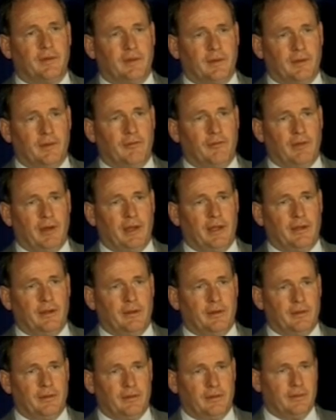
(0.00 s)
And I wonder right. if you'd
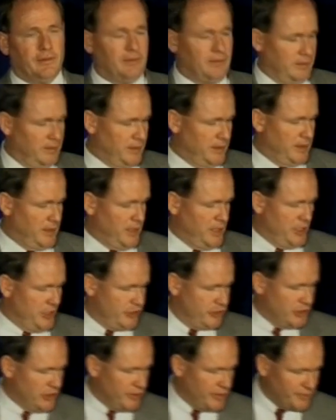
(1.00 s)
care to comment on that.
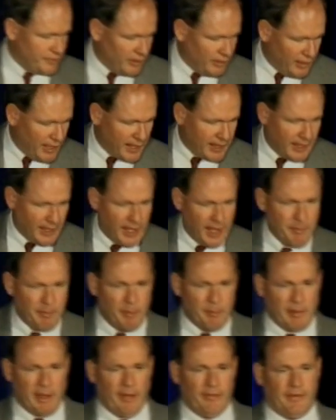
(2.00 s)
Sure. There's a lot of hype
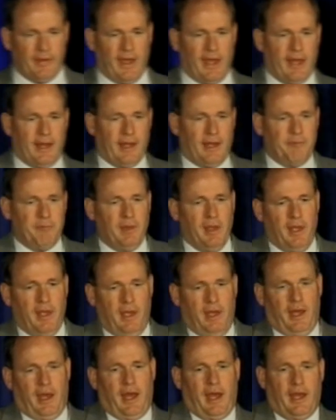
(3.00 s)
about that. Um,
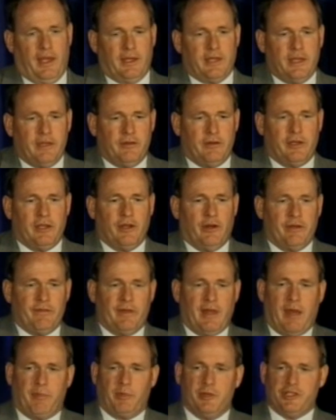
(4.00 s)
uh, you, you, know,
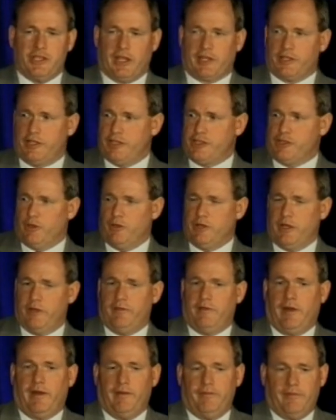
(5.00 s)
even that projection I showed you
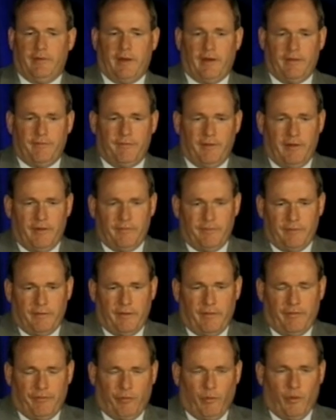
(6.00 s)
of, of, of,
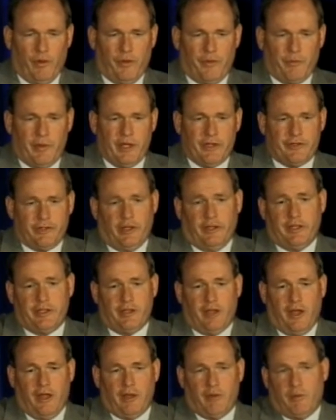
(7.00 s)
of four, $3
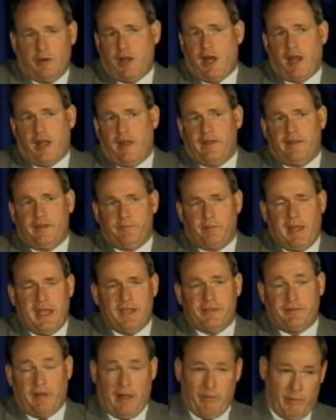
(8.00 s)
trillion, we're not on
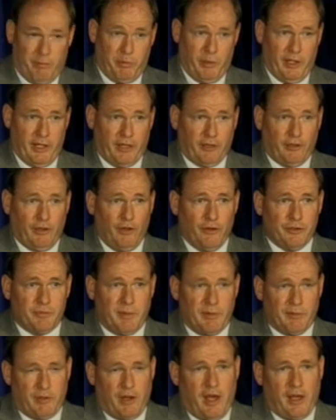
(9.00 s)
pace for that. We're pretty close,
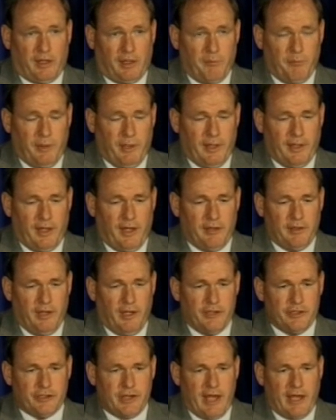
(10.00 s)
but not completely on,
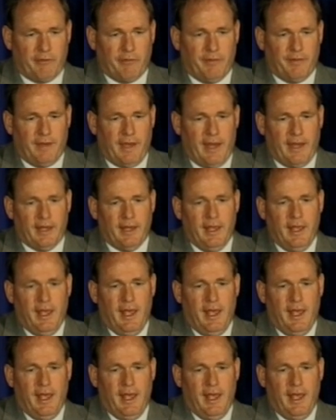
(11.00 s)
on track with that.